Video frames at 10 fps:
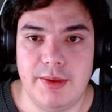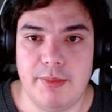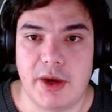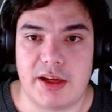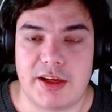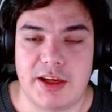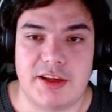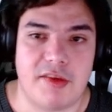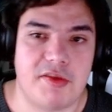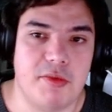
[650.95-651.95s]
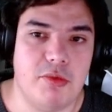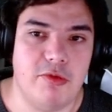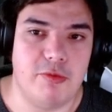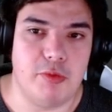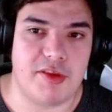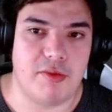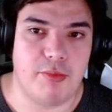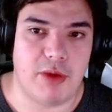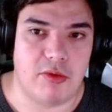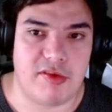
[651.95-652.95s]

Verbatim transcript: but it doesn't move with the mouse.